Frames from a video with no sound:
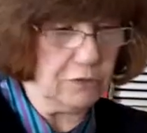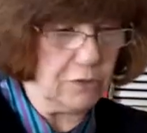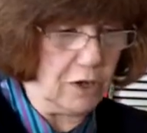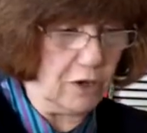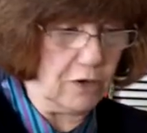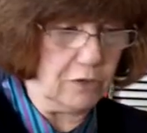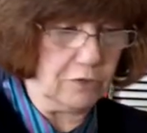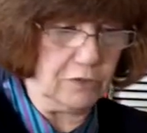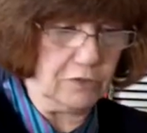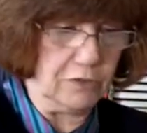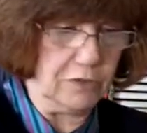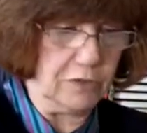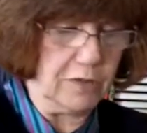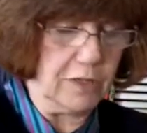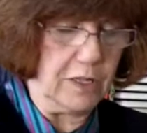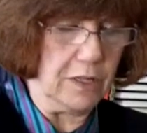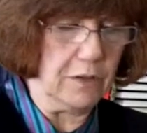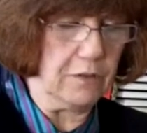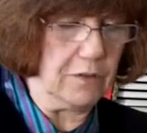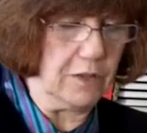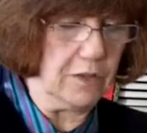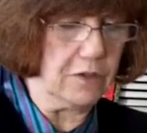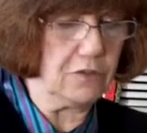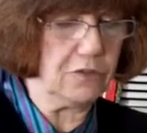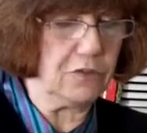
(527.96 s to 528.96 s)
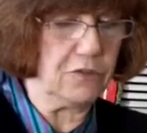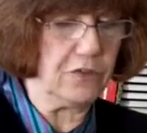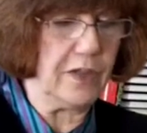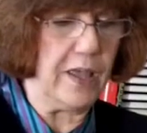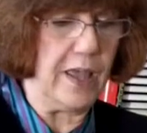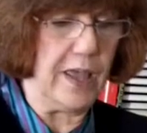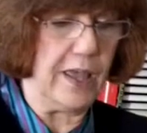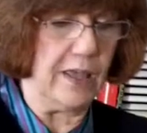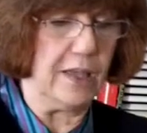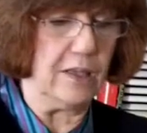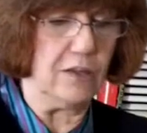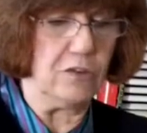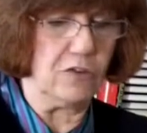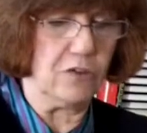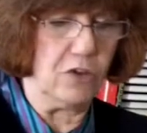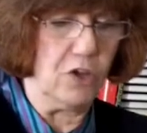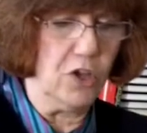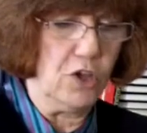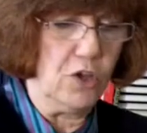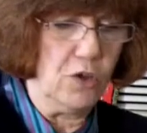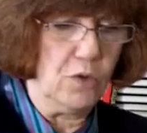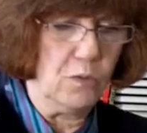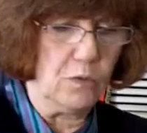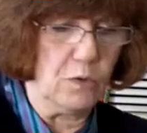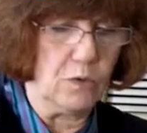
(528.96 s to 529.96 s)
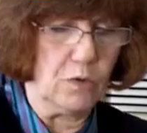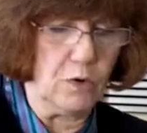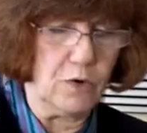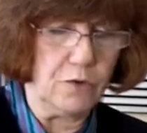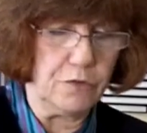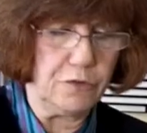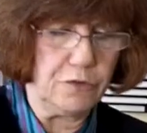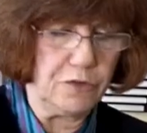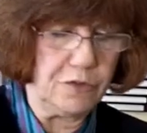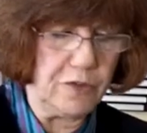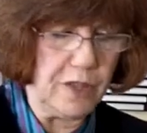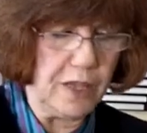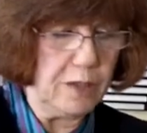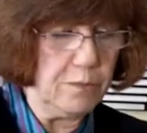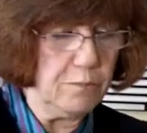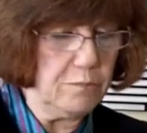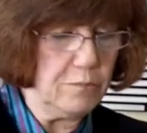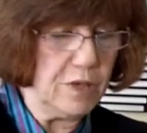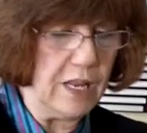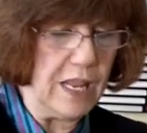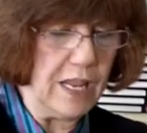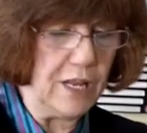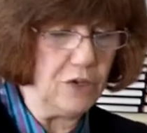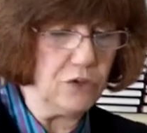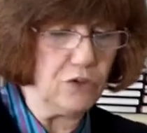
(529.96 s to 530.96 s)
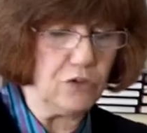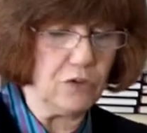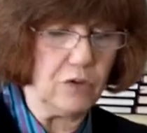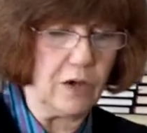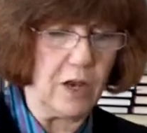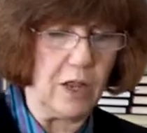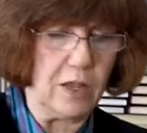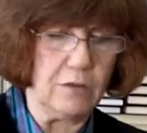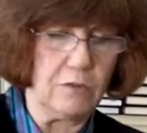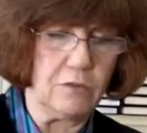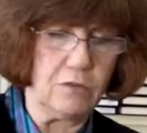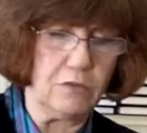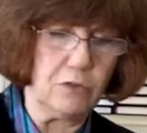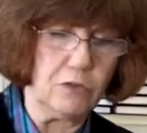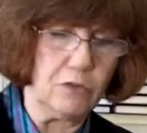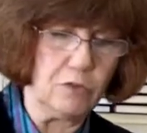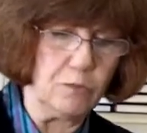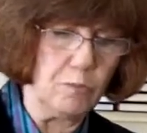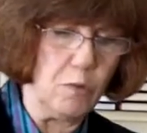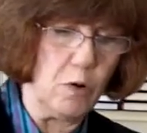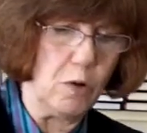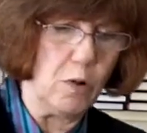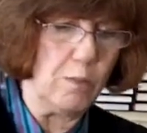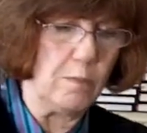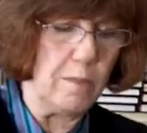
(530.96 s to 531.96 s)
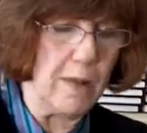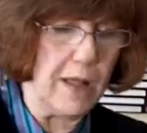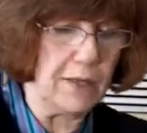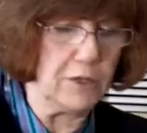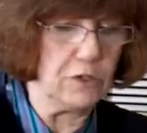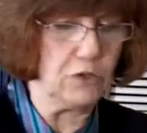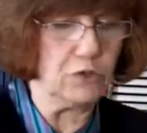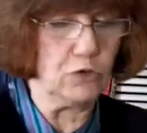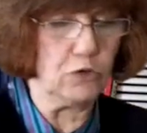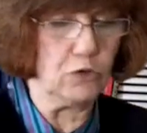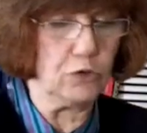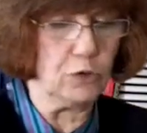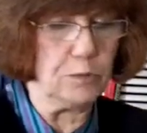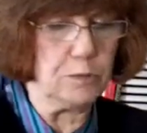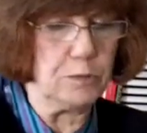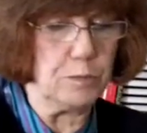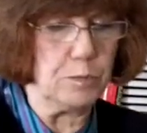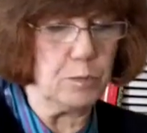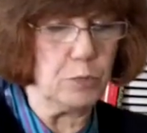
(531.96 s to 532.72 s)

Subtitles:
Doctrine, that these sayings were of same nature as the small manuscripts